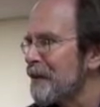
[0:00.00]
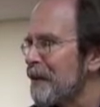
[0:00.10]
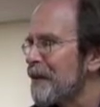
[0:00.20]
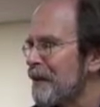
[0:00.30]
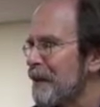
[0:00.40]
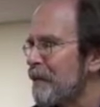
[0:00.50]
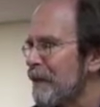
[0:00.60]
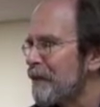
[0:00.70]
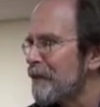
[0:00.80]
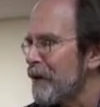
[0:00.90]
and look at them
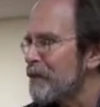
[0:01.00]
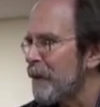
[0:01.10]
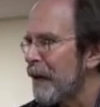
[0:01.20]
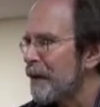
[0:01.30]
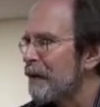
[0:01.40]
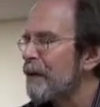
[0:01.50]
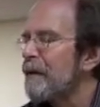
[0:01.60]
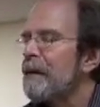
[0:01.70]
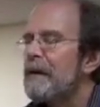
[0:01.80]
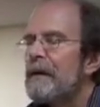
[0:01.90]
in a fresh way.
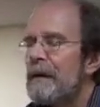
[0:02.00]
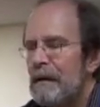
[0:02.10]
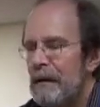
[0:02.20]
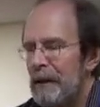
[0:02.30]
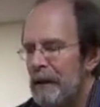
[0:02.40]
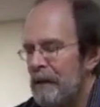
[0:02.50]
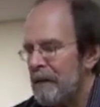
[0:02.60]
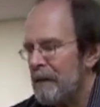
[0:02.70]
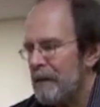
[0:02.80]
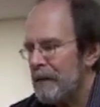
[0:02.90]

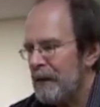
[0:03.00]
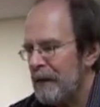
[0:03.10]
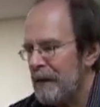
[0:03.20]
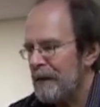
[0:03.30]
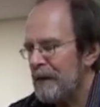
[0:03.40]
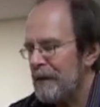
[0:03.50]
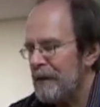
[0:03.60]
Mm-hmm.